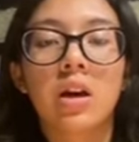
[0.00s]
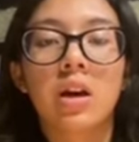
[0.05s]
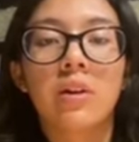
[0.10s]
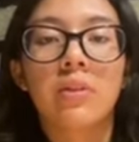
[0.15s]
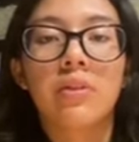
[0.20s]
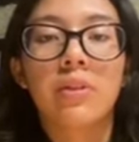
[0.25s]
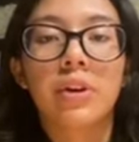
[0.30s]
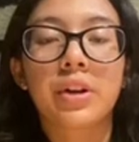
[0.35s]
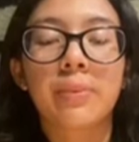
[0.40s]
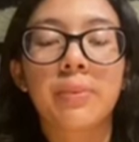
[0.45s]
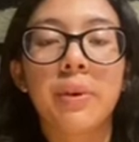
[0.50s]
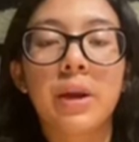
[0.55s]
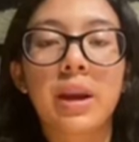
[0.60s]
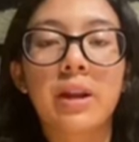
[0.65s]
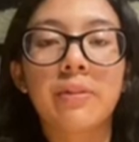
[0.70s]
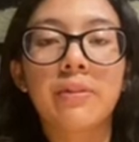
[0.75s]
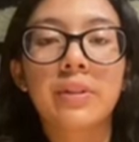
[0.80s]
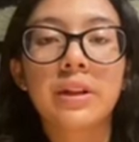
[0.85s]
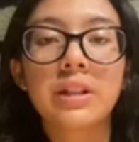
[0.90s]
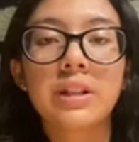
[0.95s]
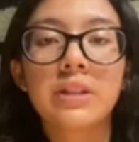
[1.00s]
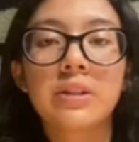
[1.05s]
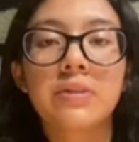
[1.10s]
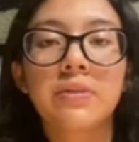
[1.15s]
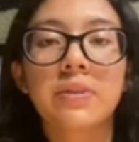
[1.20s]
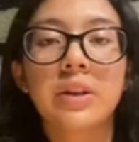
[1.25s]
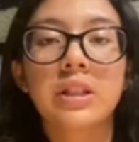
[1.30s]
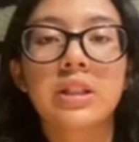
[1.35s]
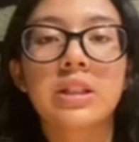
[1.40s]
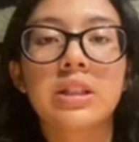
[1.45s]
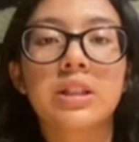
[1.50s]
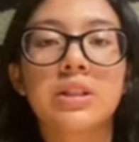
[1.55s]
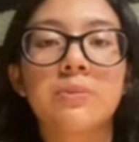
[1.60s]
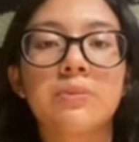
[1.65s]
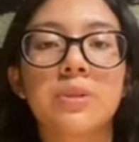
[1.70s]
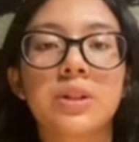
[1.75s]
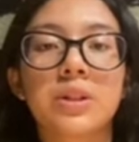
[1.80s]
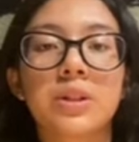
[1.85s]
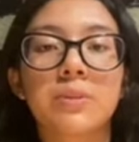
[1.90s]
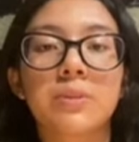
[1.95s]
For the benefits, fast
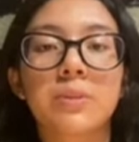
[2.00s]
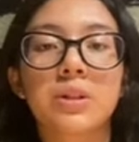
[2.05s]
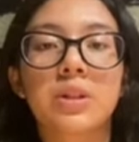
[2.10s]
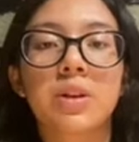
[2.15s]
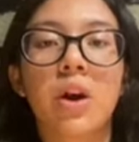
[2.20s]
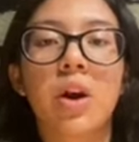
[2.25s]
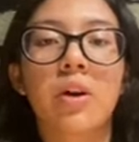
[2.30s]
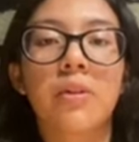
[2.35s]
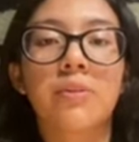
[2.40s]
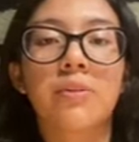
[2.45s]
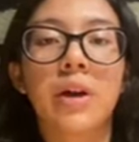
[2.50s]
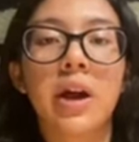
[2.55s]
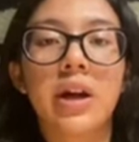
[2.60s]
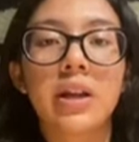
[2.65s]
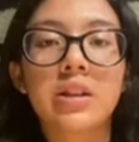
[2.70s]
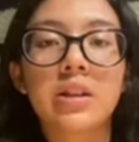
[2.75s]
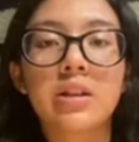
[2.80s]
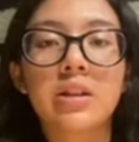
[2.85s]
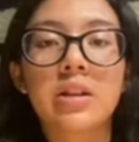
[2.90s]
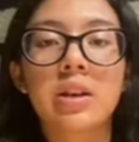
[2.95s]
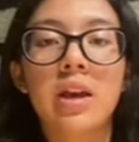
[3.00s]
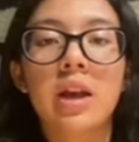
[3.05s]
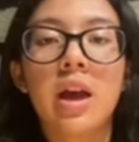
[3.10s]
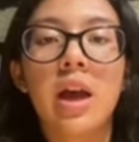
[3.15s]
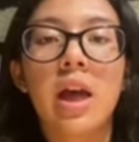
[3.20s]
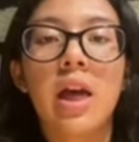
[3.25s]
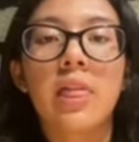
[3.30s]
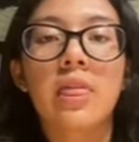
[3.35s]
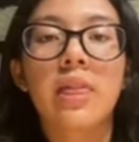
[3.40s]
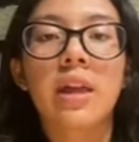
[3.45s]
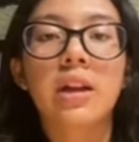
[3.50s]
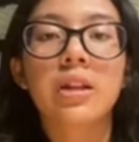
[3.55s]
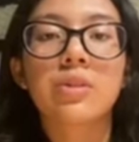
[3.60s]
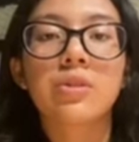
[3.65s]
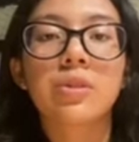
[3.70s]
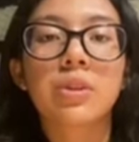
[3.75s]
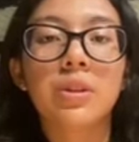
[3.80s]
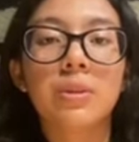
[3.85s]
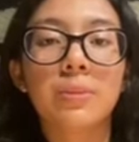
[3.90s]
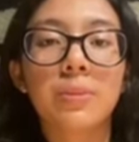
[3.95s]
disbursement of funds, and then
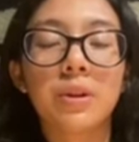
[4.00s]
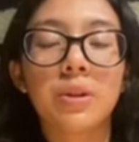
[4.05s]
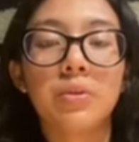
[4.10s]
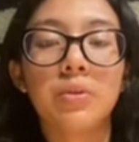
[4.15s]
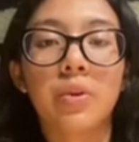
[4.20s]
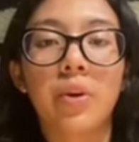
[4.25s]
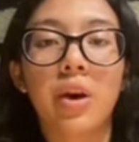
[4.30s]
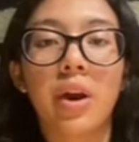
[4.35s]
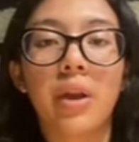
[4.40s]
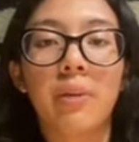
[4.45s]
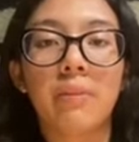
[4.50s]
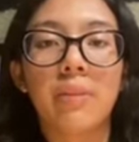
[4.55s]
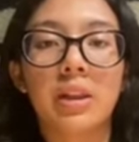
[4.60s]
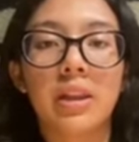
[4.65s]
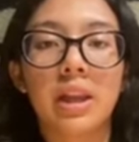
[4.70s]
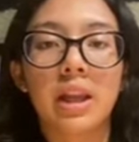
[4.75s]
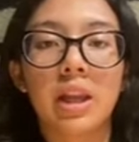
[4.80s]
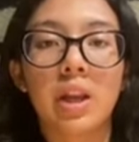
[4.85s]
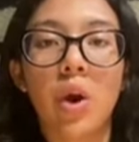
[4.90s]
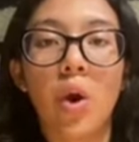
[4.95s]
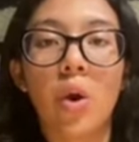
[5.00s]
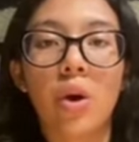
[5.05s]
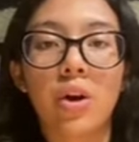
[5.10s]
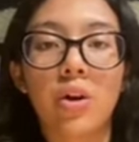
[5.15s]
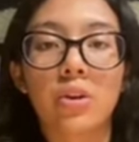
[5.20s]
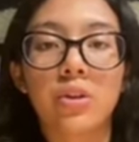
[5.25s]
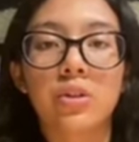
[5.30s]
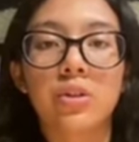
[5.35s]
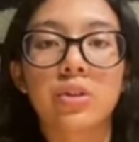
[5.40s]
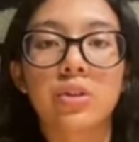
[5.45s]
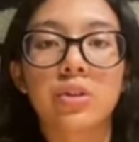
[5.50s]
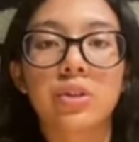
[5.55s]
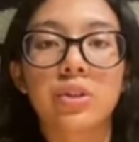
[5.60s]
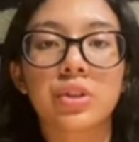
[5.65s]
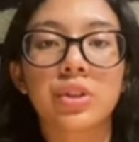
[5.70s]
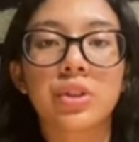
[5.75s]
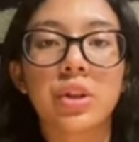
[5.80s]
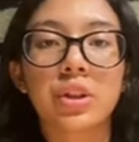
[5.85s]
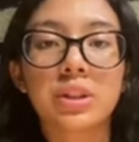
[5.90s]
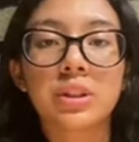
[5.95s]
suitable for immediate or
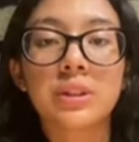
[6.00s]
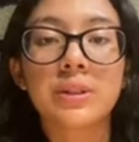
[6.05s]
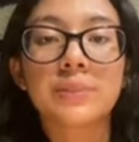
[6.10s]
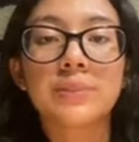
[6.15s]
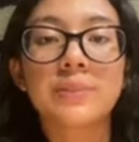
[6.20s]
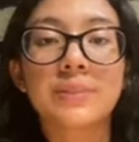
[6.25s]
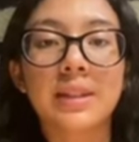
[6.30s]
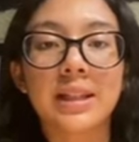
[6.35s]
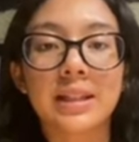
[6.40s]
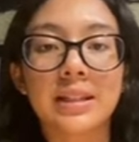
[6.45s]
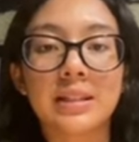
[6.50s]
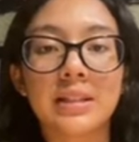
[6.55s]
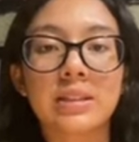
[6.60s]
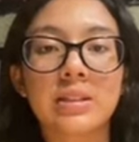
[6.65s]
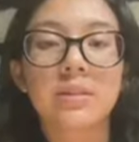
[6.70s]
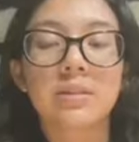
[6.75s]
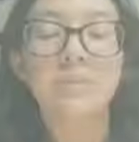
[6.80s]
short-term needs.